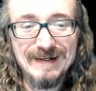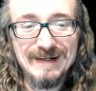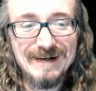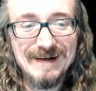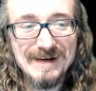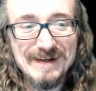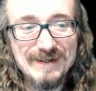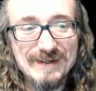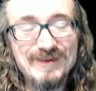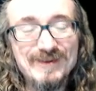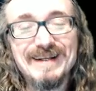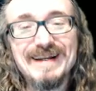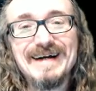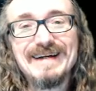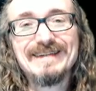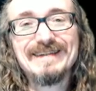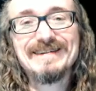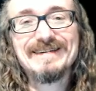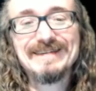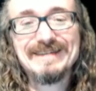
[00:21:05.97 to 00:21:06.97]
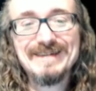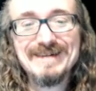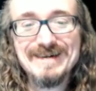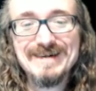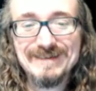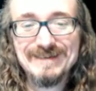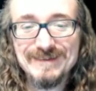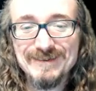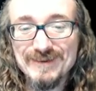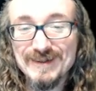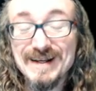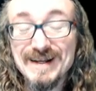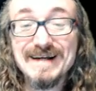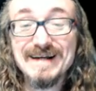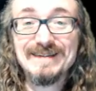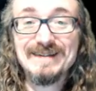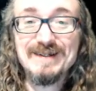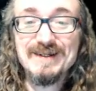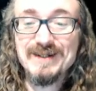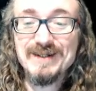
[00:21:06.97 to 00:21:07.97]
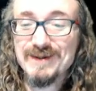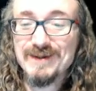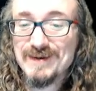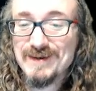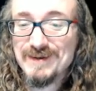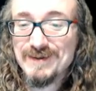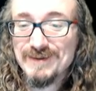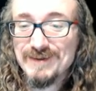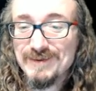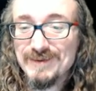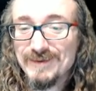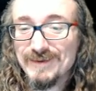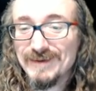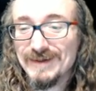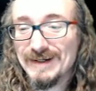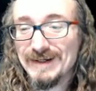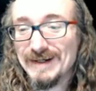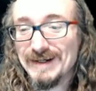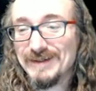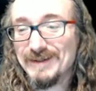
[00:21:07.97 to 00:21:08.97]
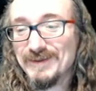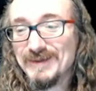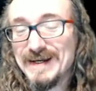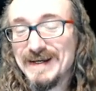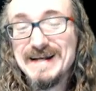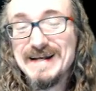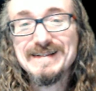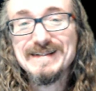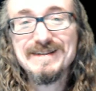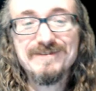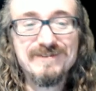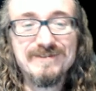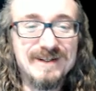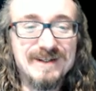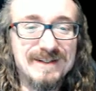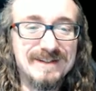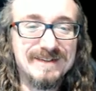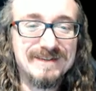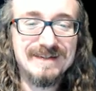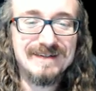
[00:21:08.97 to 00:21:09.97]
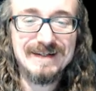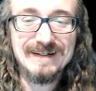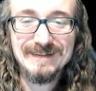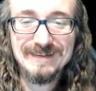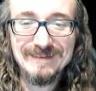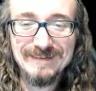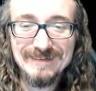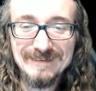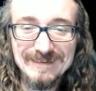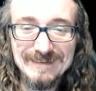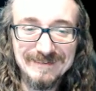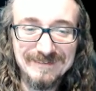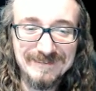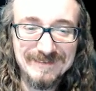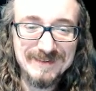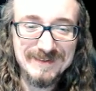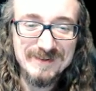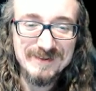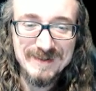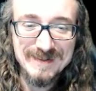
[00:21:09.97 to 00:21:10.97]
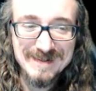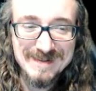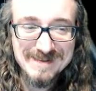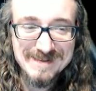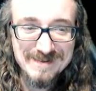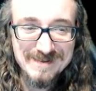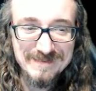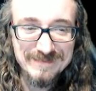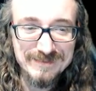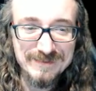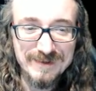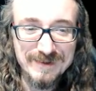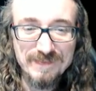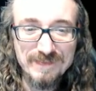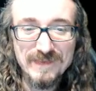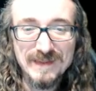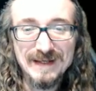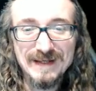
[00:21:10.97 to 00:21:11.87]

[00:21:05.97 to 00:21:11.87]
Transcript: Uh, do we like this character? Do we like the hero? Uh, do we hate the villain? You know, so on and so forth.